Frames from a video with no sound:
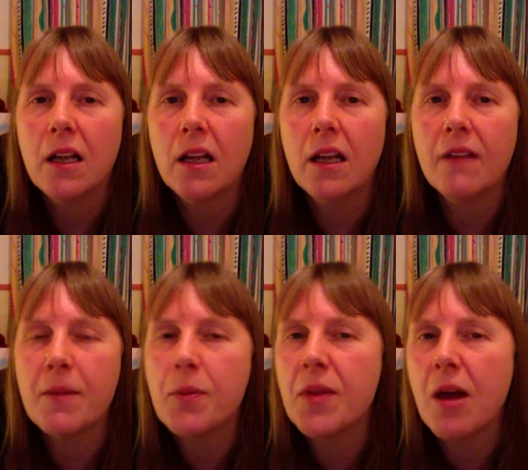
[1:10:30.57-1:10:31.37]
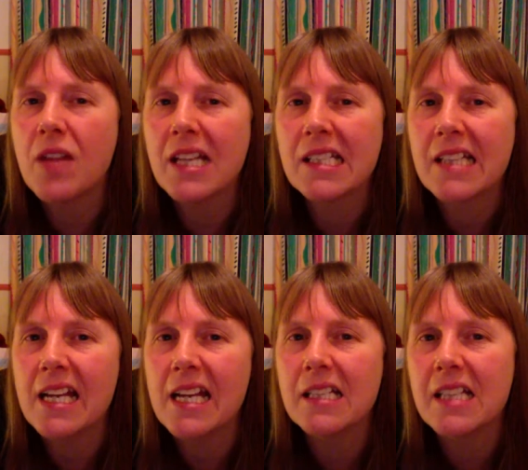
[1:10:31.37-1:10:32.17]
if they put that on their
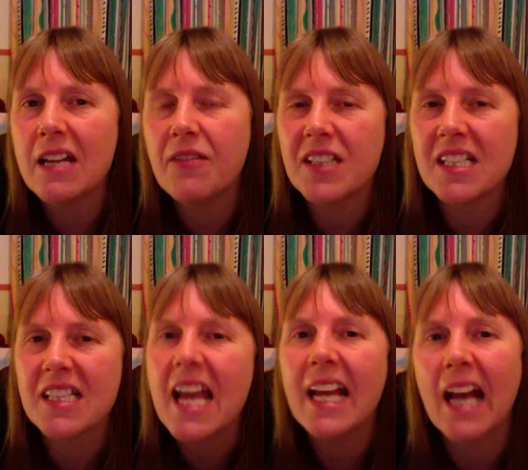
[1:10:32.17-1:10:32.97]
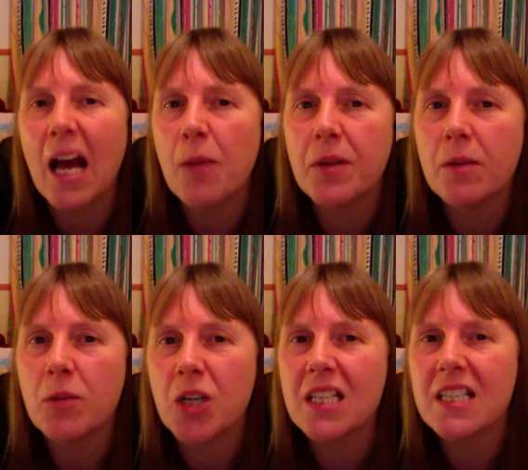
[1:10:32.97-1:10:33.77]
status, if it's a dating app and I'm
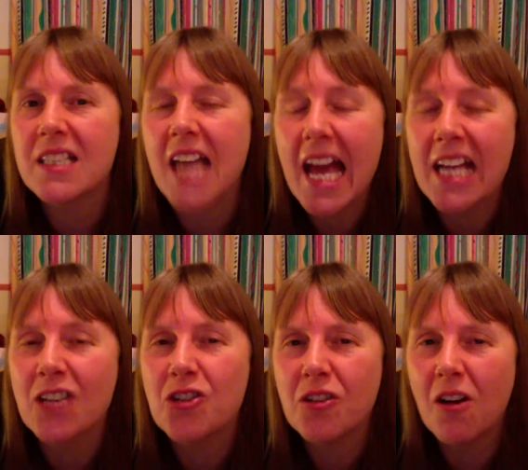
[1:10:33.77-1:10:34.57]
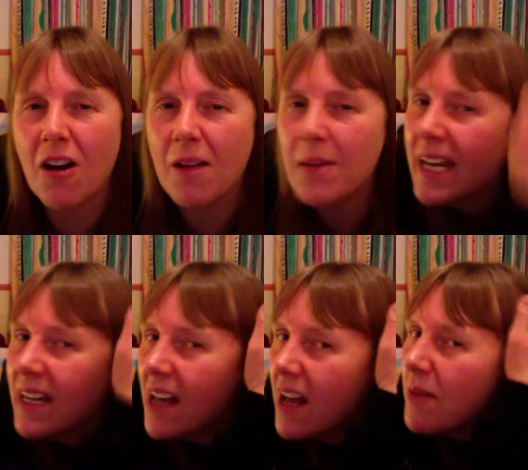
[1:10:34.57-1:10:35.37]
looking to date. Do you know what I
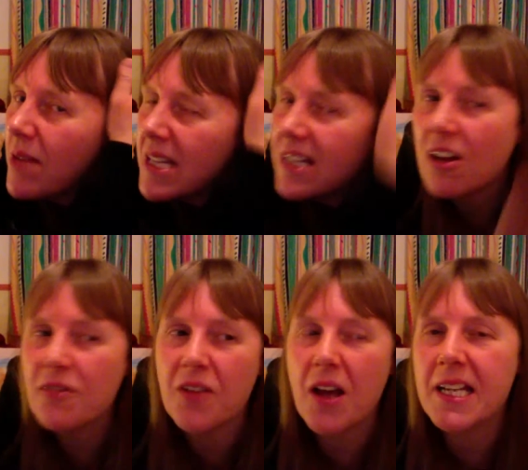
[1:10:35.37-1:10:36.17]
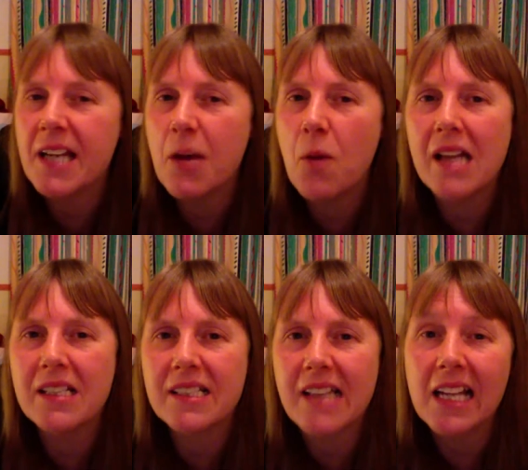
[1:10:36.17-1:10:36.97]
mean? It's kind of like, you know, where
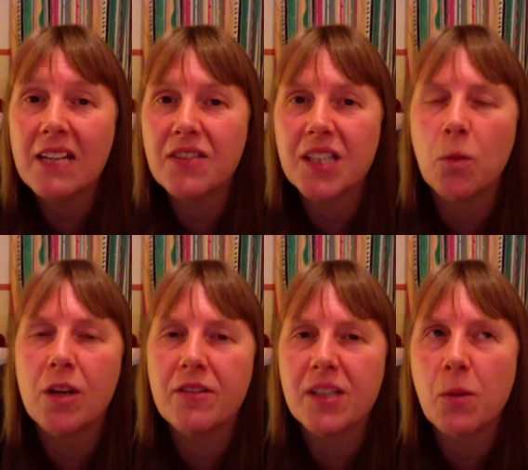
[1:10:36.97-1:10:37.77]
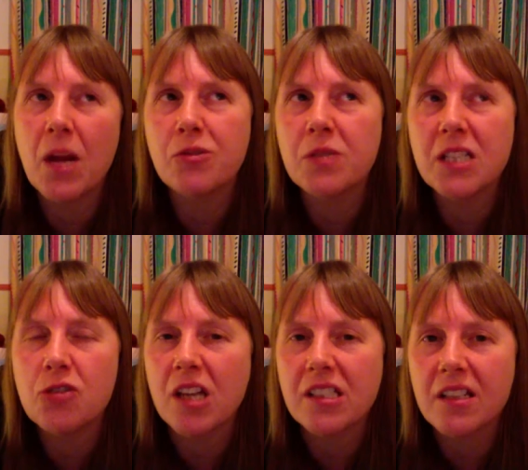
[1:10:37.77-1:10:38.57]
does that leave someone if someone else was
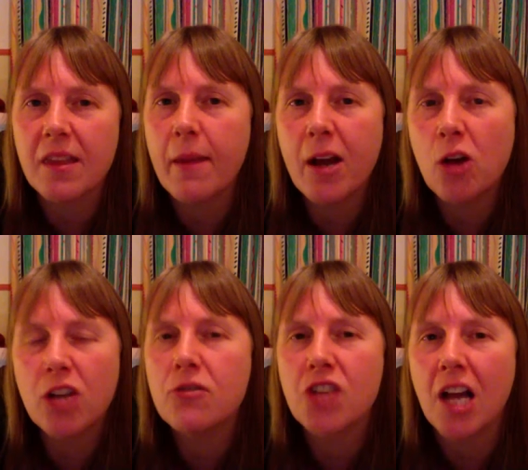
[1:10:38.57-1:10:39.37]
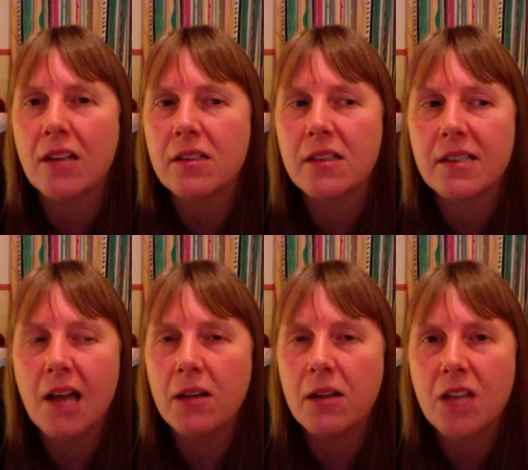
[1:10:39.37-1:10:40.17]
interested and then they got no chance? It's
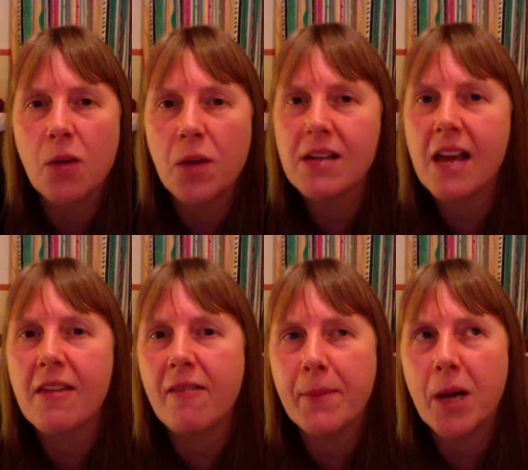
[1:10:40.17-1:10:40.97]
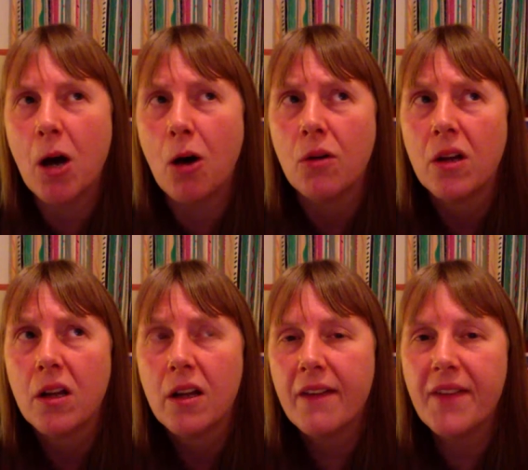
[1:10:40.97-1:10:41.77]
like, don't go down that rabbit hole
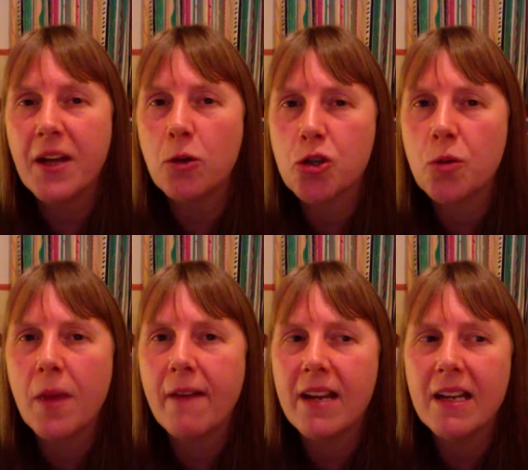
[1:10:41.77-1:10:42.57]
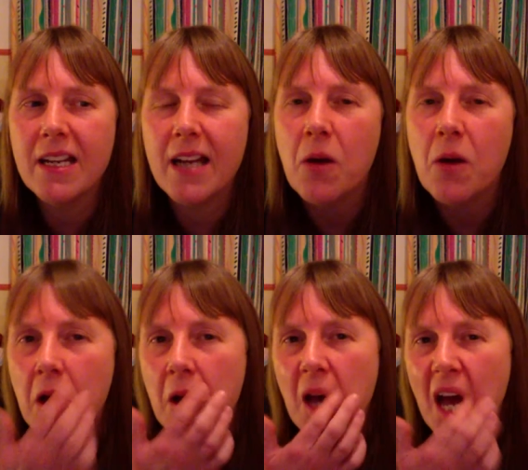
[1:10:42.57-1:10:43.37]
if they're not sure whether, you know.
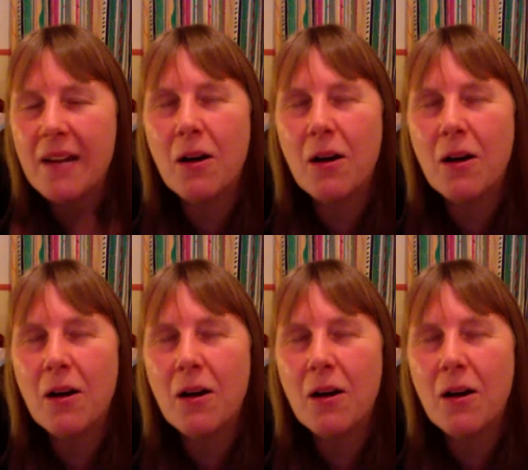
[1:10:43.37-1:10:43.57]
And